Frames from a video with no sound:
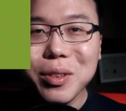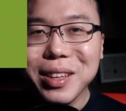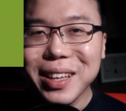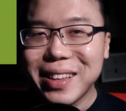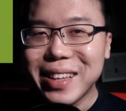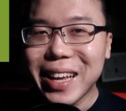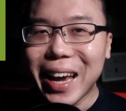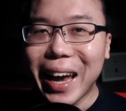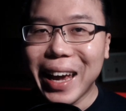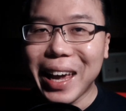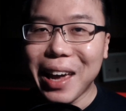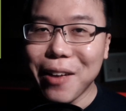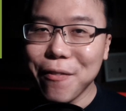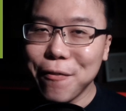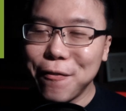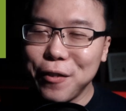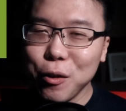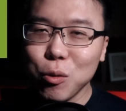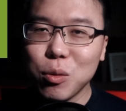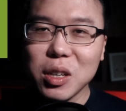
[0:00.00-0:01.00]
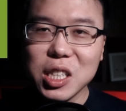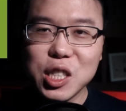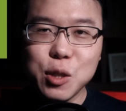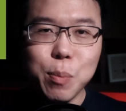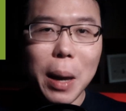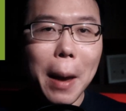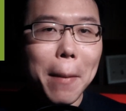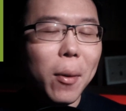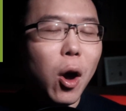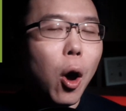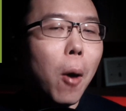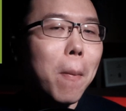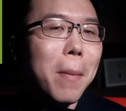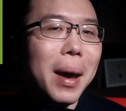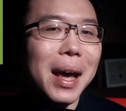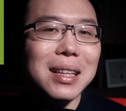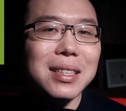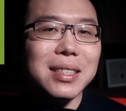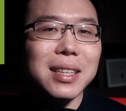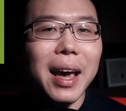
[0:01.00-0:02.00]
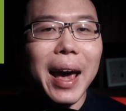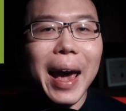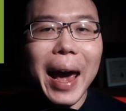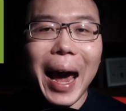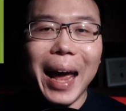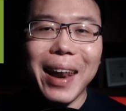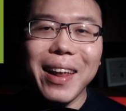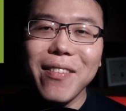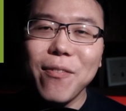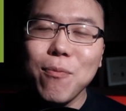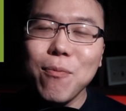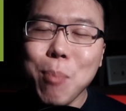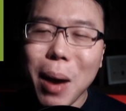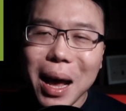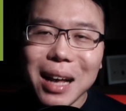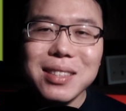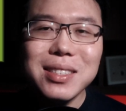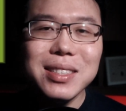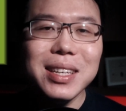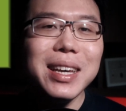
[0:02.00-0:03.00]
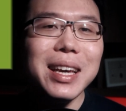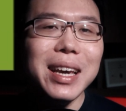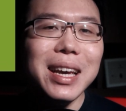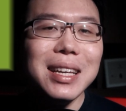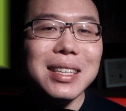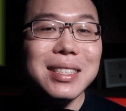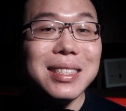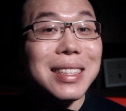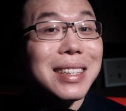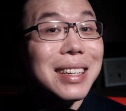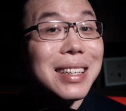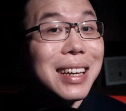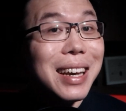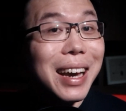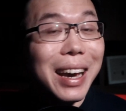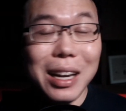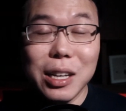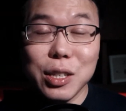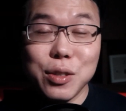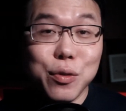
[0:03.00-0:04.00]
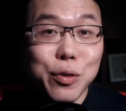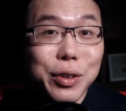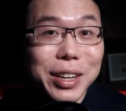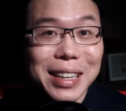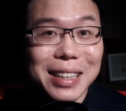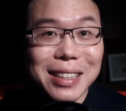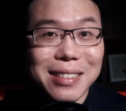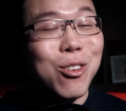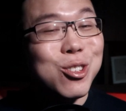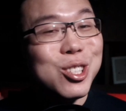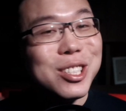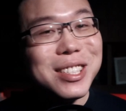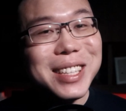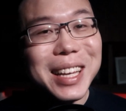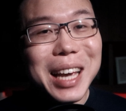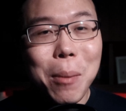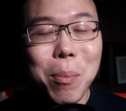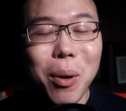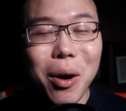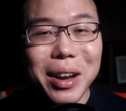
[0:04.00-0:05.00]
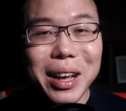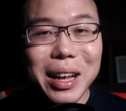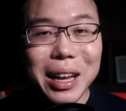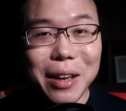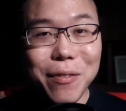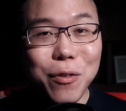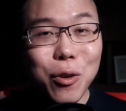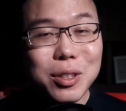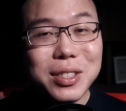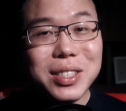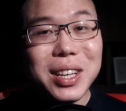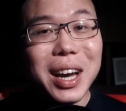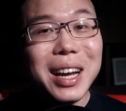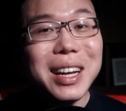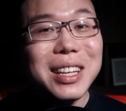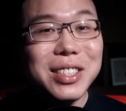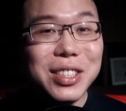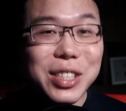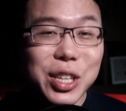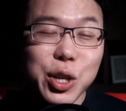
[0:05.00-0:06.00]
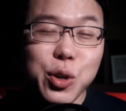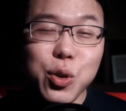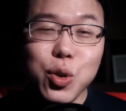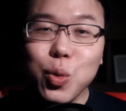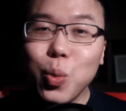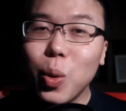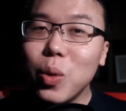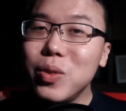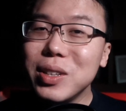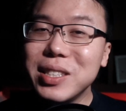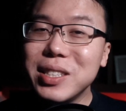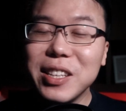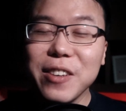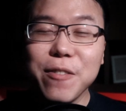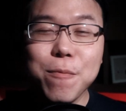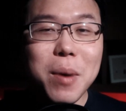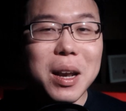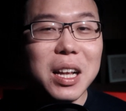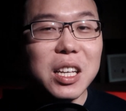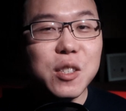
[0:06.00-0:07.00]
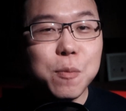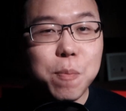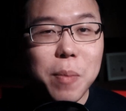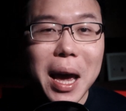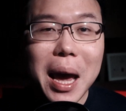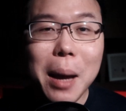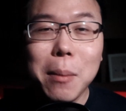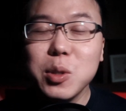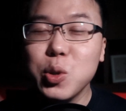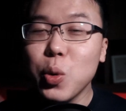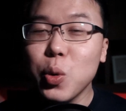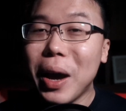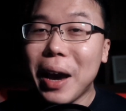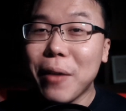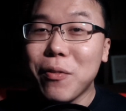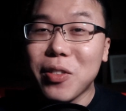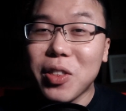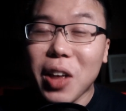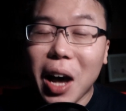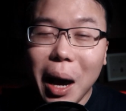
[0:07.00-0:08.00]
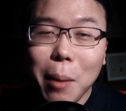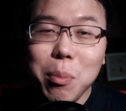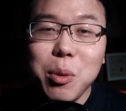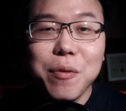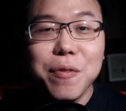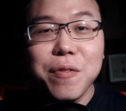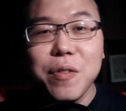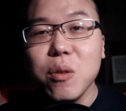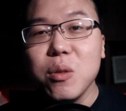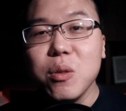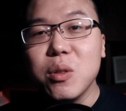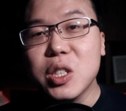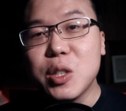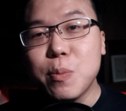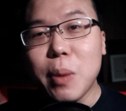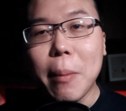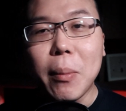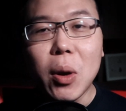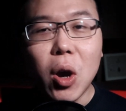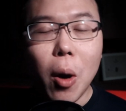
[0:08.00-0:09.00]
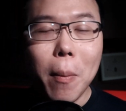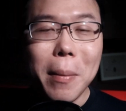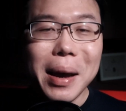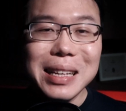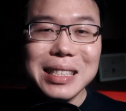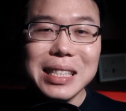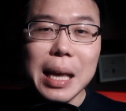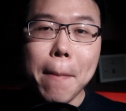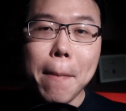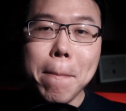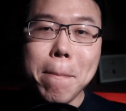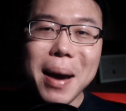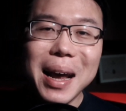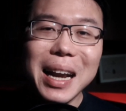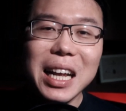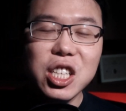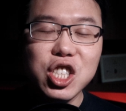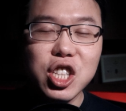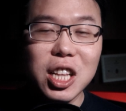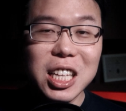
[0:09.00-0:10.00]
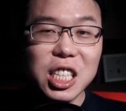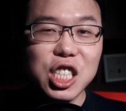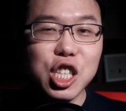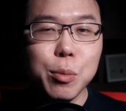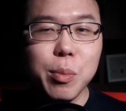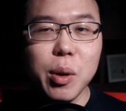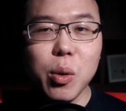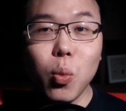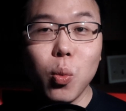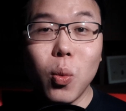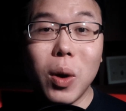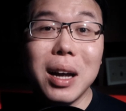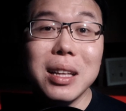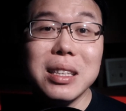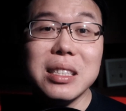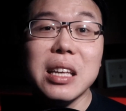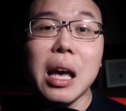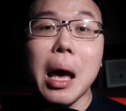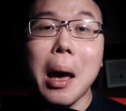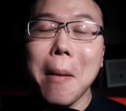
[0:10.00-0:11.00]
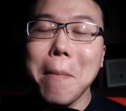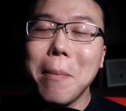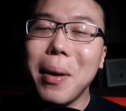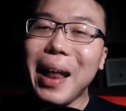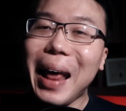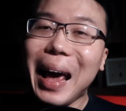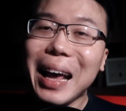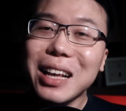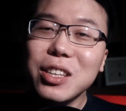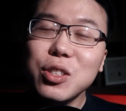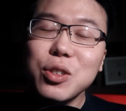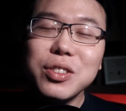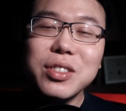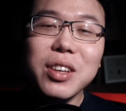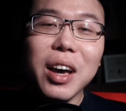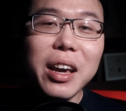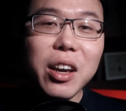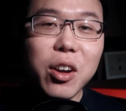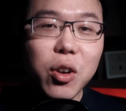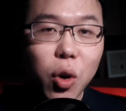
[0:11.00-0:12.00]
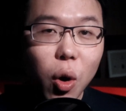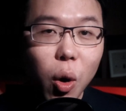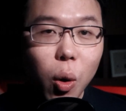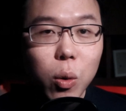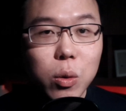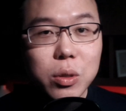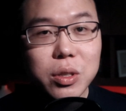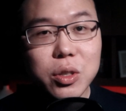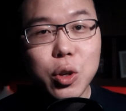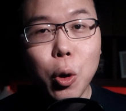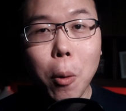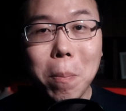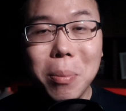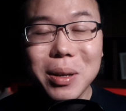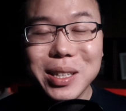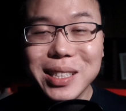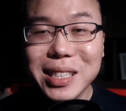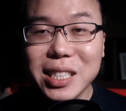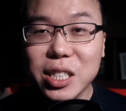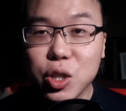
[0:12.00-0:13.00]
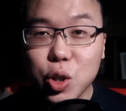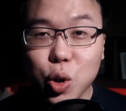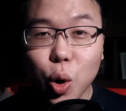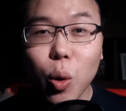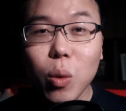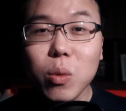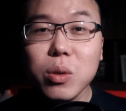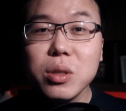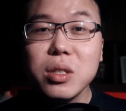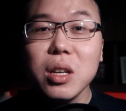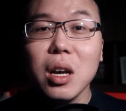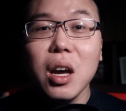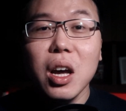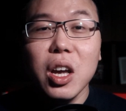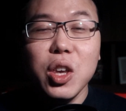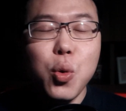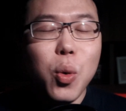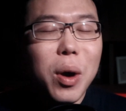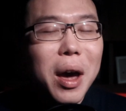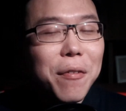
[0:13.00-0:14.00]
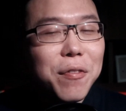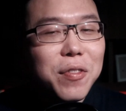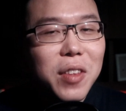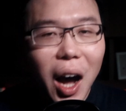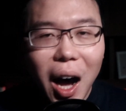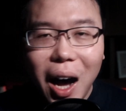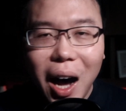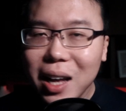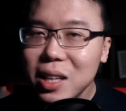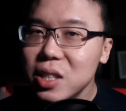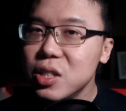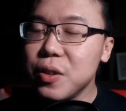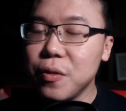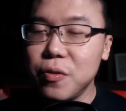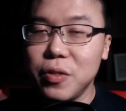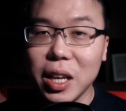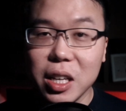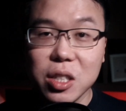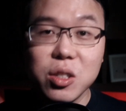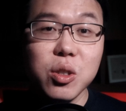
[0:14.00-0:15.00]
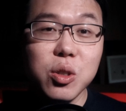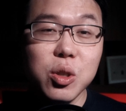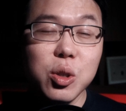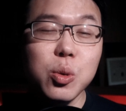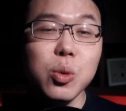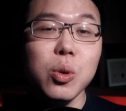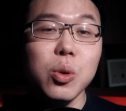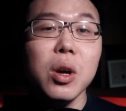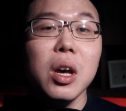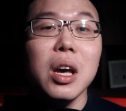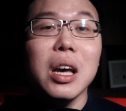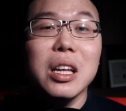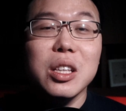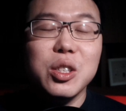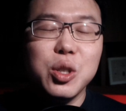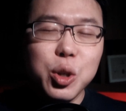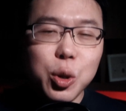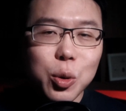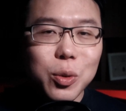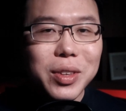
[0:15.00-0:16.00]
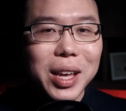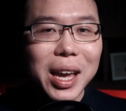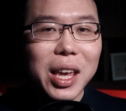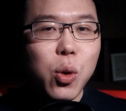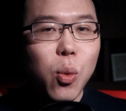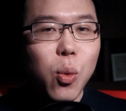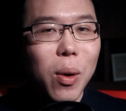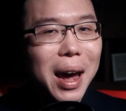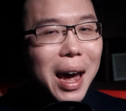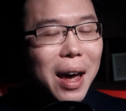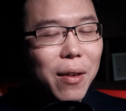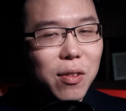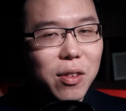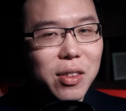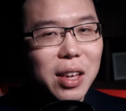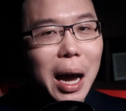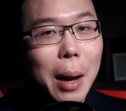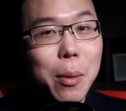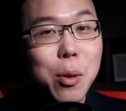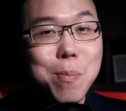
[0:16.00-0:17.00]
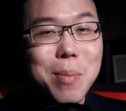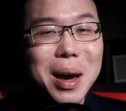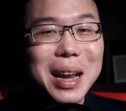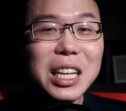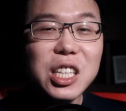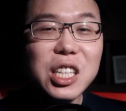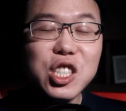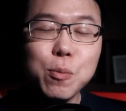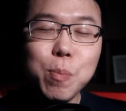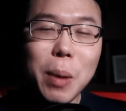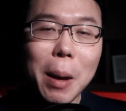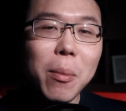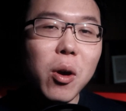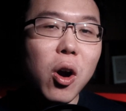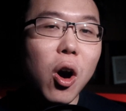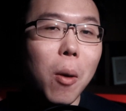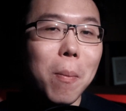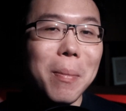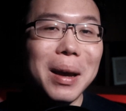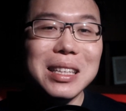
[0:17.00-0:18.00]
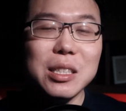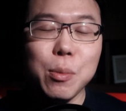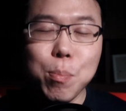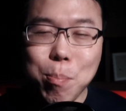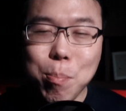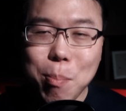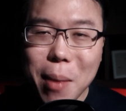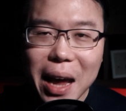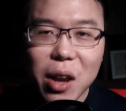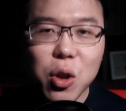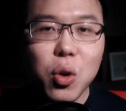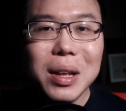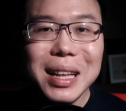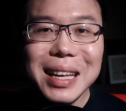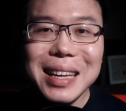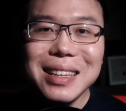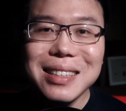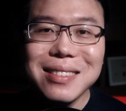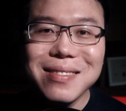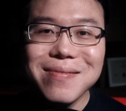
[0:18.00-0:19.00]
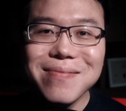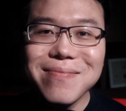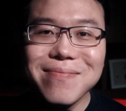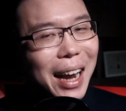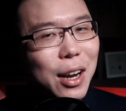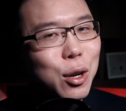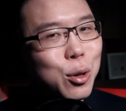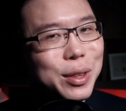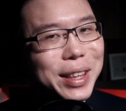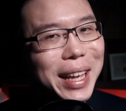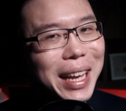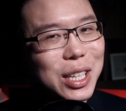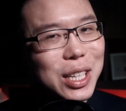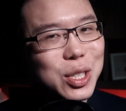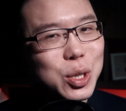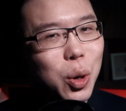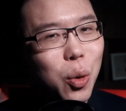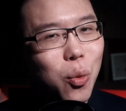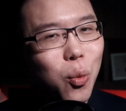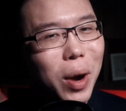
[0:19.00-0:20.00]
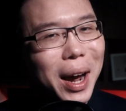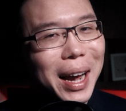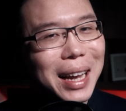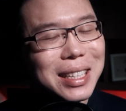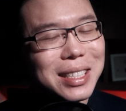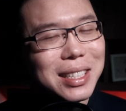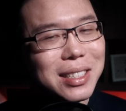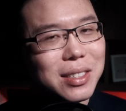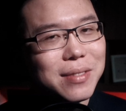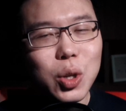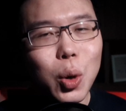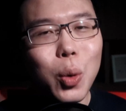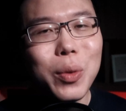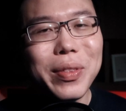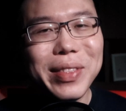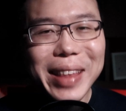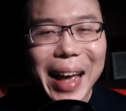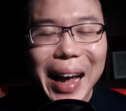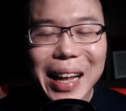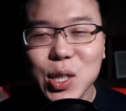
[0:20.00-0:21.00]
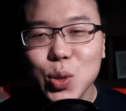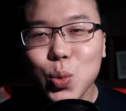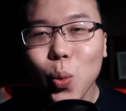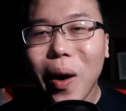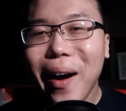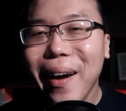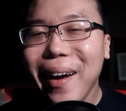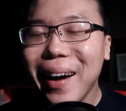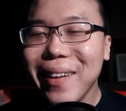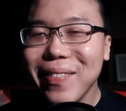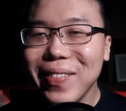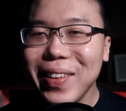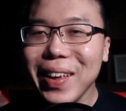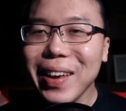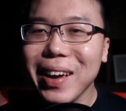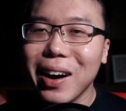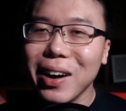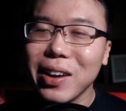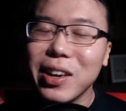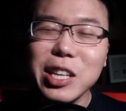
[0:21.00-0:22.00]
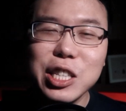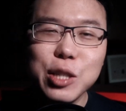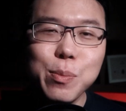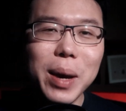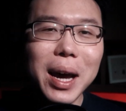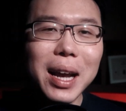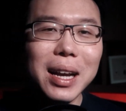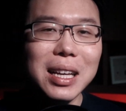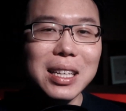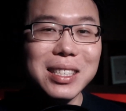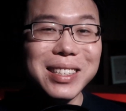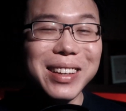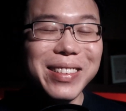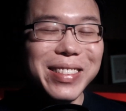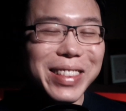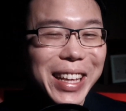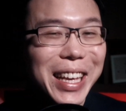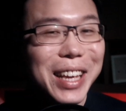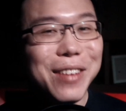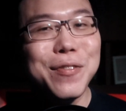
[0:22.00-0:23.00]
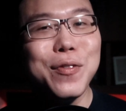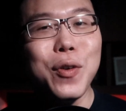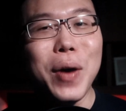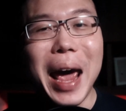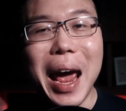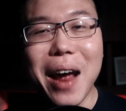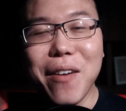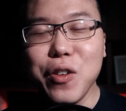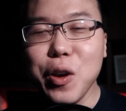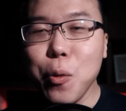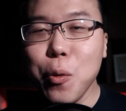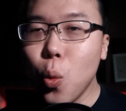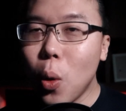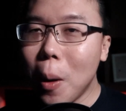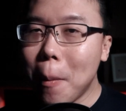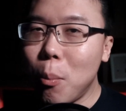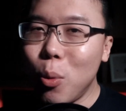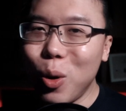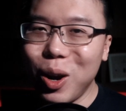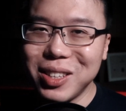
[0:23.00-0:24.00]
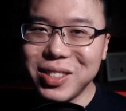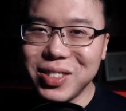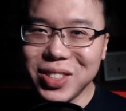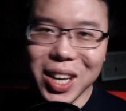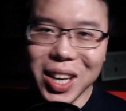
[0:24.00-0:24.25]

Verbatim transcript: you detect and filter spam comments and the best thing is it is free. Now just think about it, if your site is new, you won't receive many spams, you'll have the time to filter spam comments and manage legitimate ones. But as your site grows, your business grows, you have tons of things to do. Do you think you have the time to manage spam comments manually? I don't think so, right? So that's why I think Akismet is a need for every WordPress